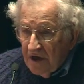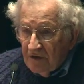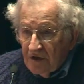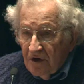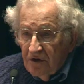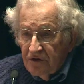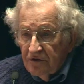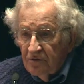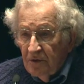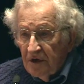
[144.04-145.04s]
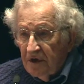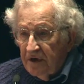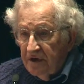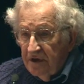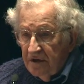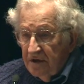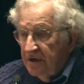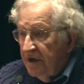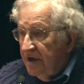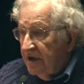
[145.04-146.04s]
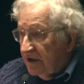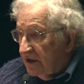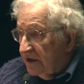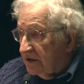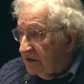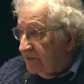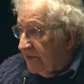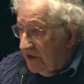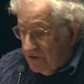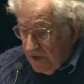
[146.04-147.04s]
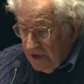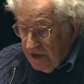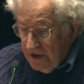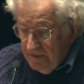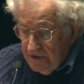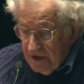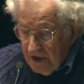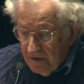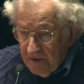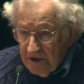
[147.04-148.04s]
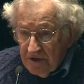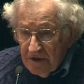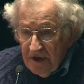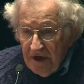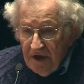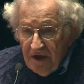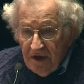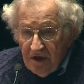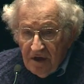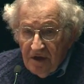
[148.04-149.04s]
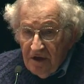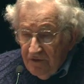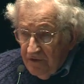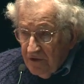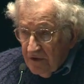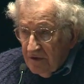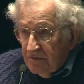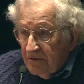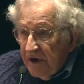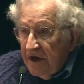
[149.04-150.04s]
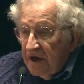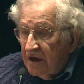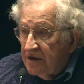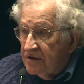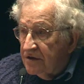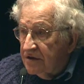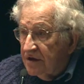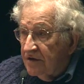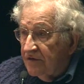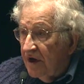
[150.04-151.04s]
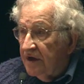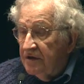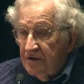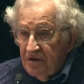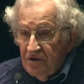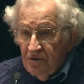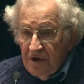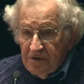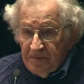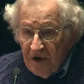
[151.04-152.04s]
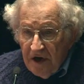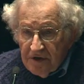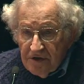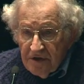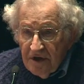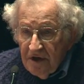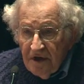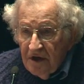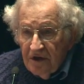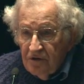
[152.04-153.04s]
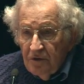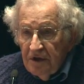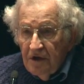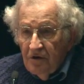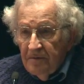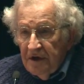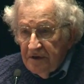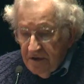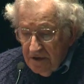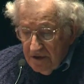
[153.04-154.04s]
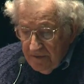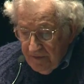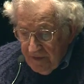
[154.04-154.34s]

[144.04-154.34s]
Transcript: agricultural work in illegal Israeli settlements. If your reading is confined to the U.S. press, you wouldn't know about this.